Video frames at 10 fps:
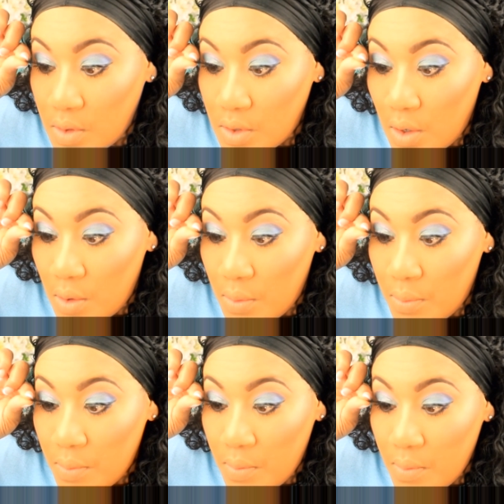So,
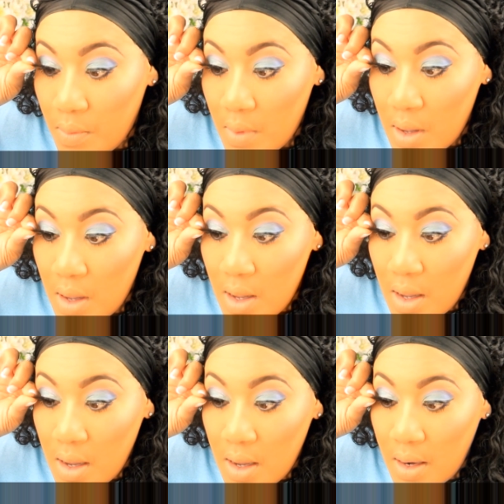
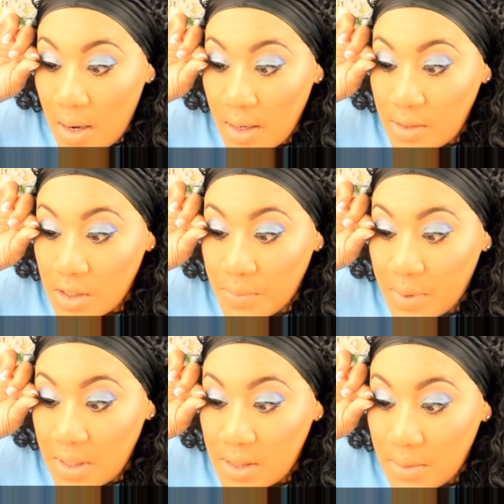and I just
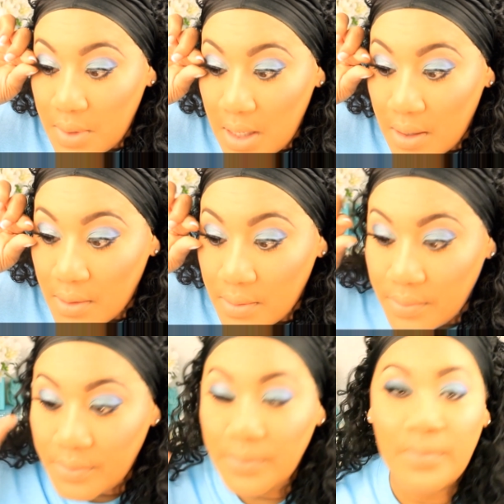place them there,
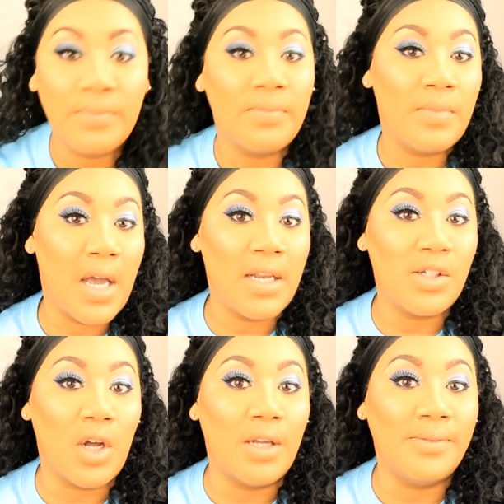and
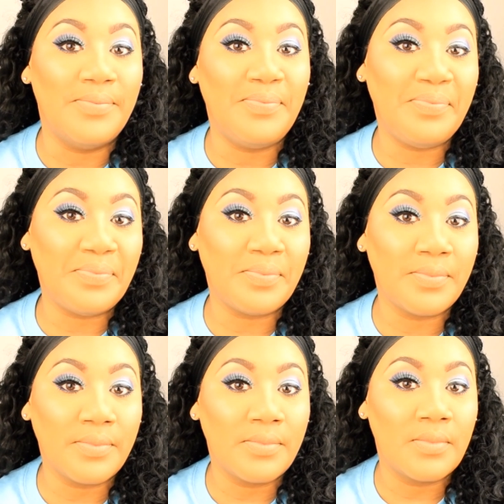it's on.
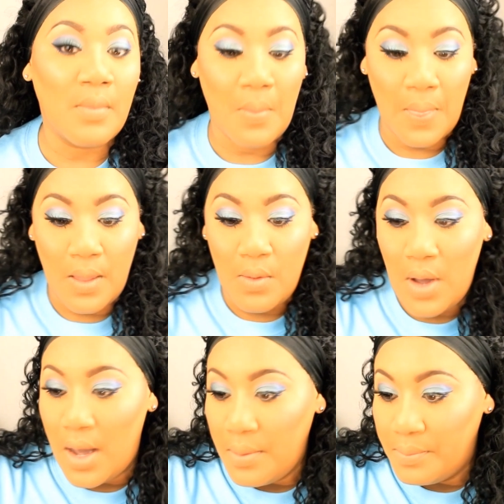
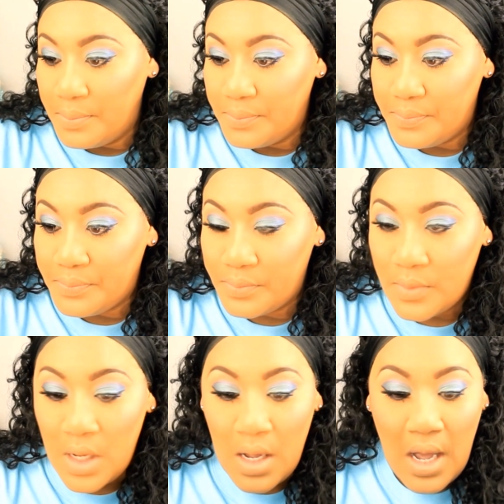Okay,
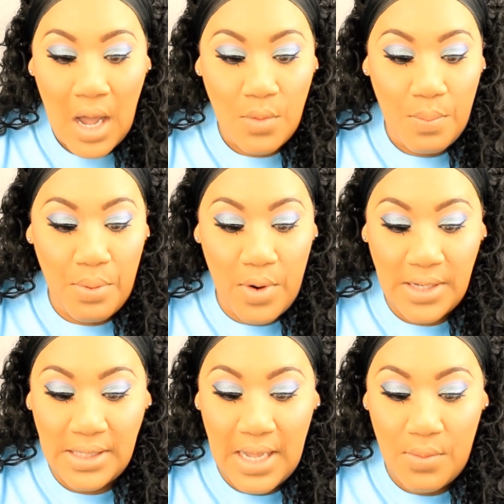I will
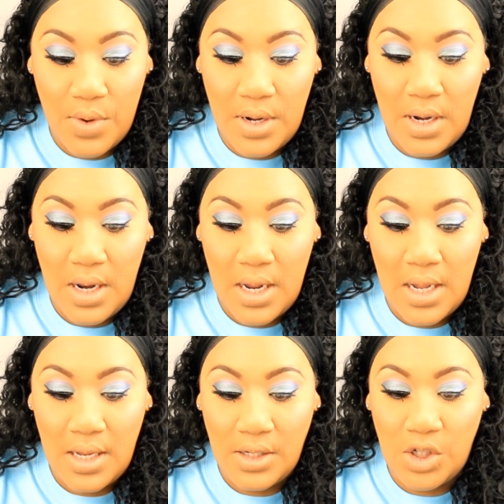press that one
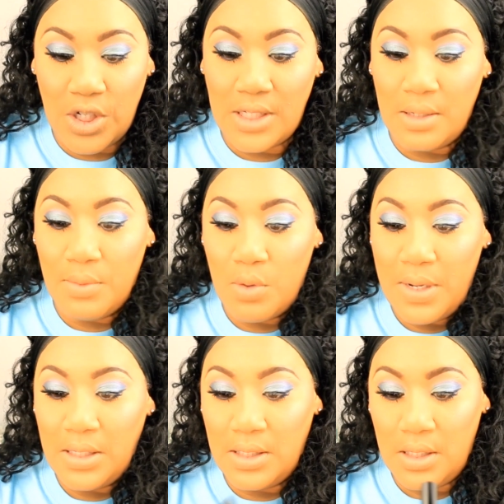in just a
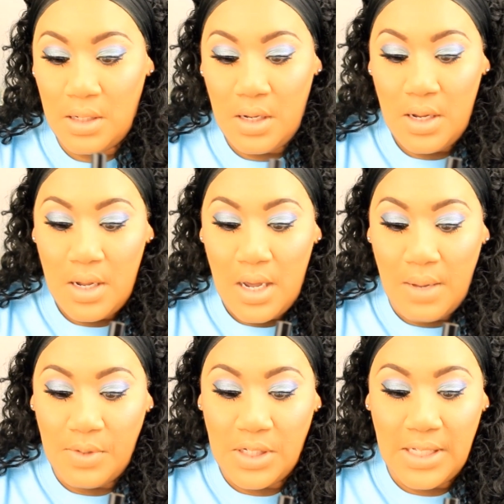moment.
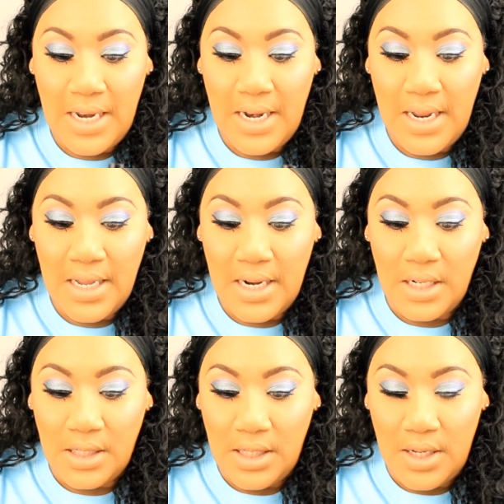I'm just letting it get
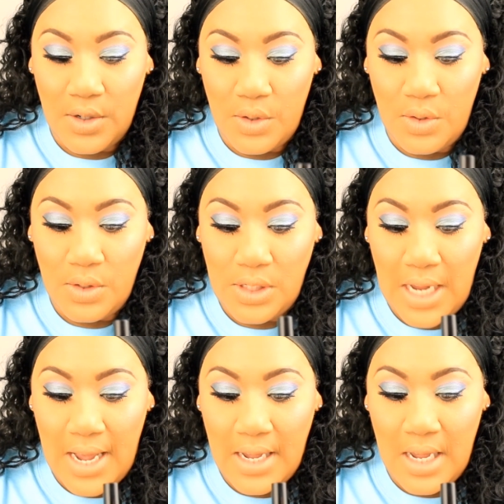a little
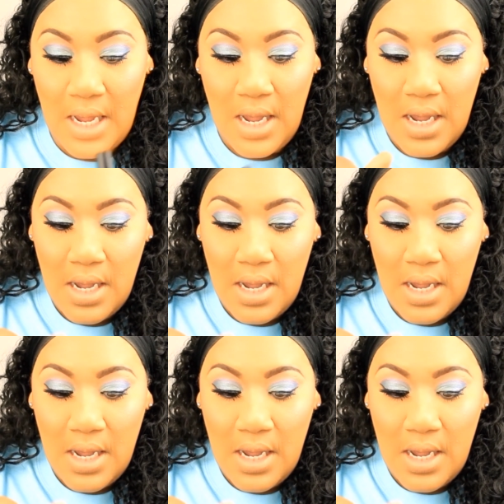tacky.